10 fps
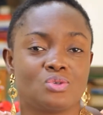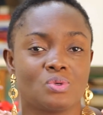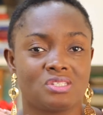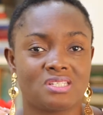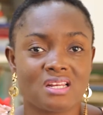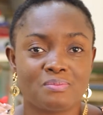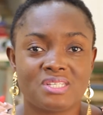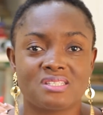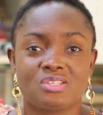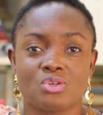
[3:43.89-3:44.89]
you want to start a
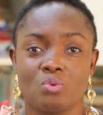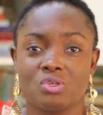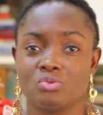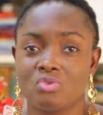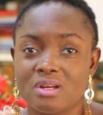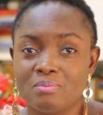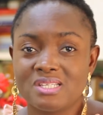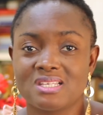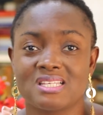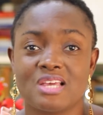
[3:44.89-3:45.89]
business, or you want to run a
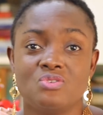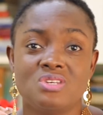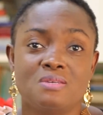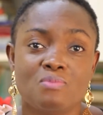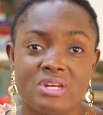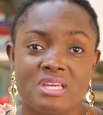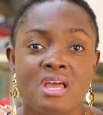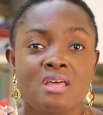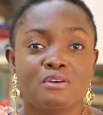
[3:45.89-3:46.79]
business and you need money,